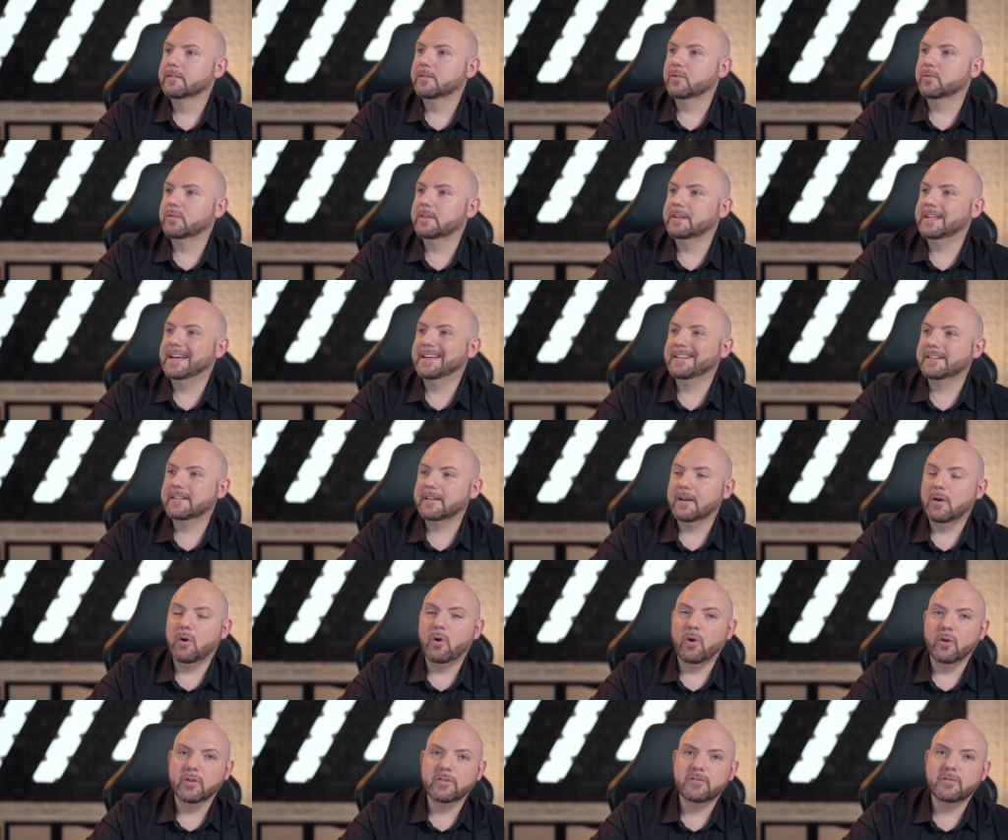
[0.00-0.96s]
So that
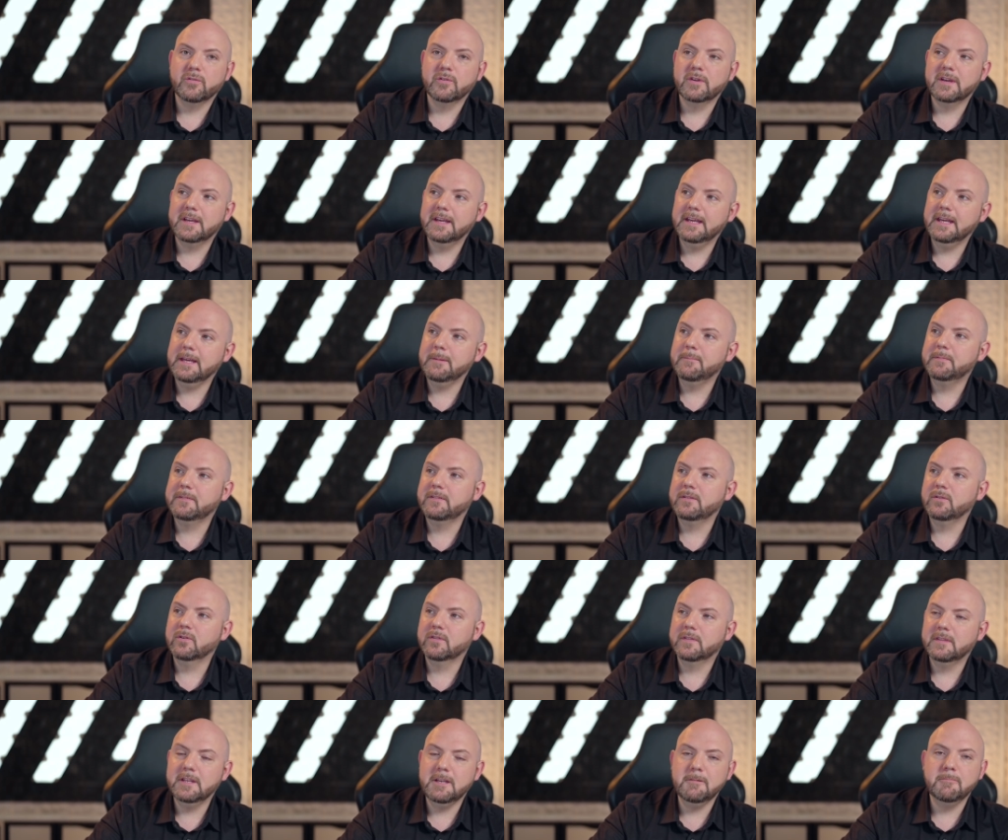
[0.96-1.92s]
also keeps
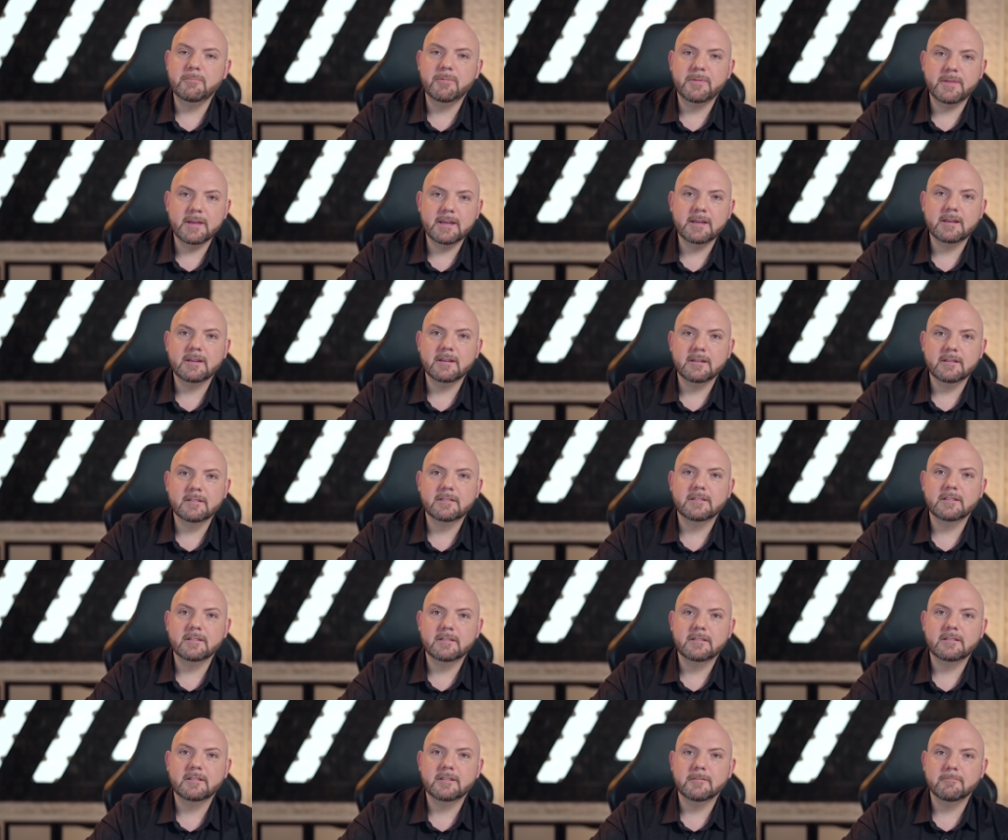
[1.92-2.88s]
your deep thinking
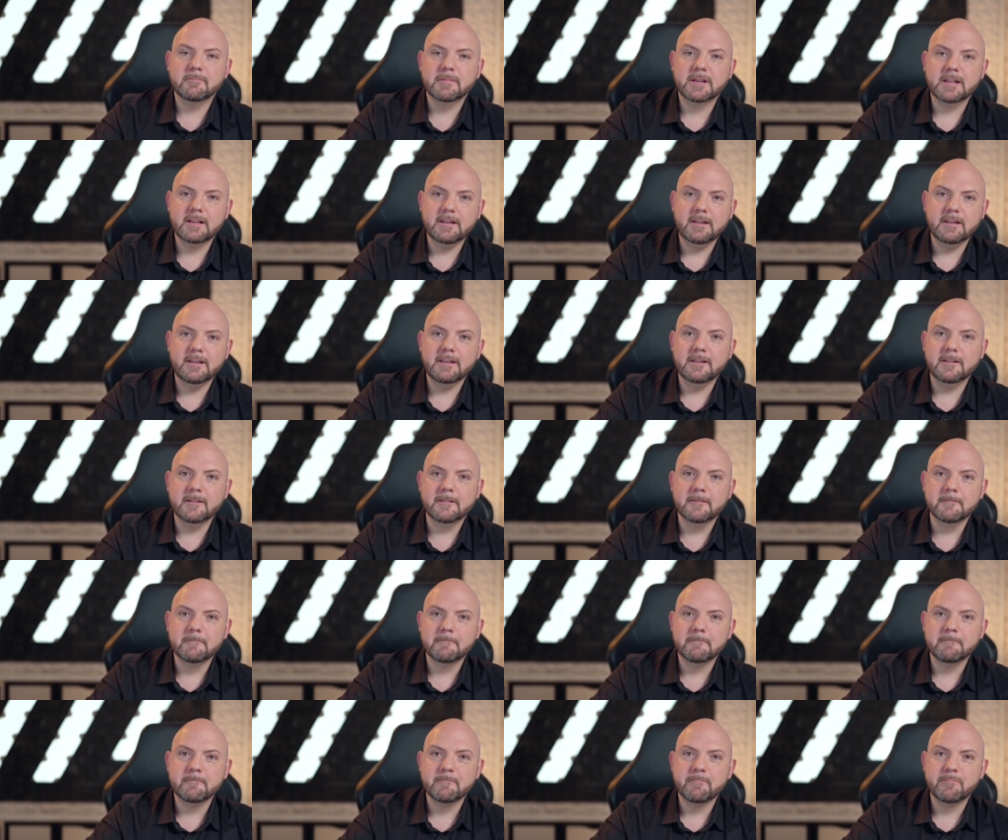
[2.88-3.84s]
system clean
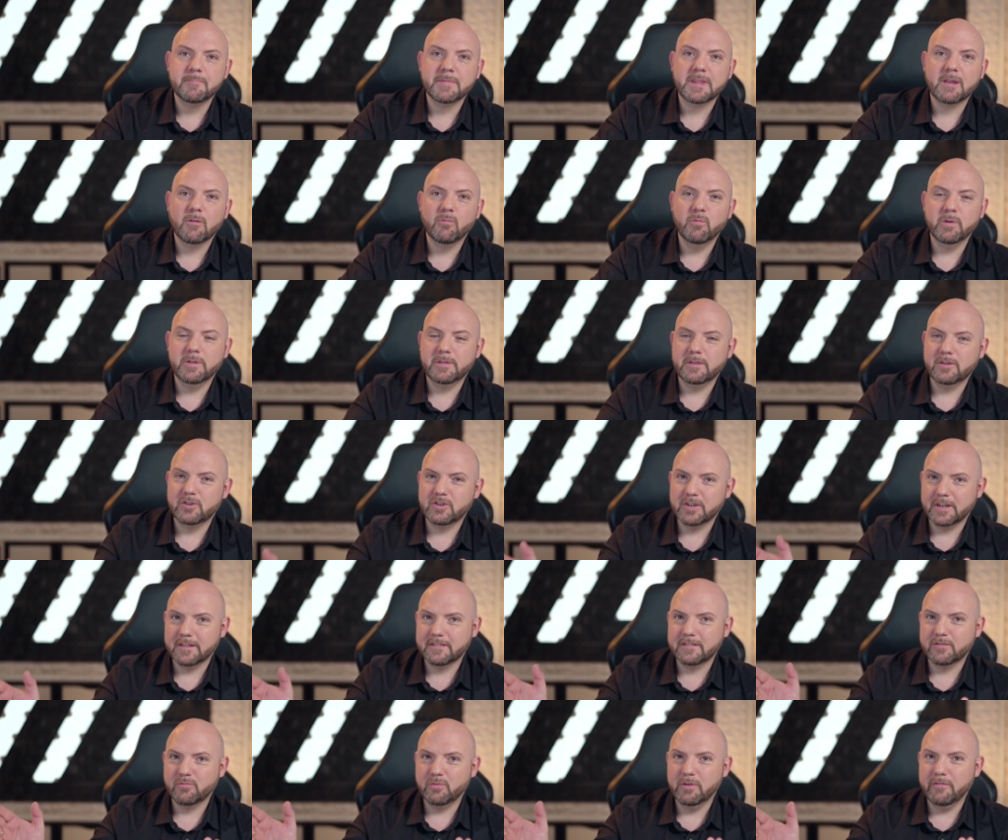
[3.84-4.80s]
with
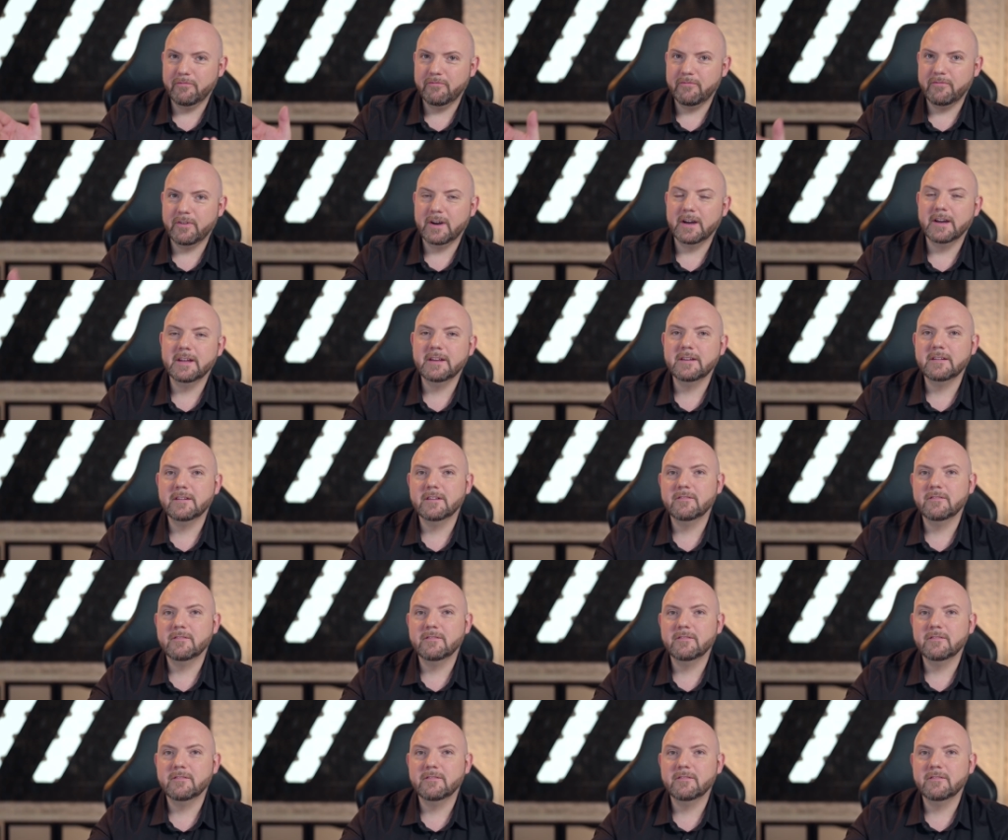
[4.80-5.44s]
just refined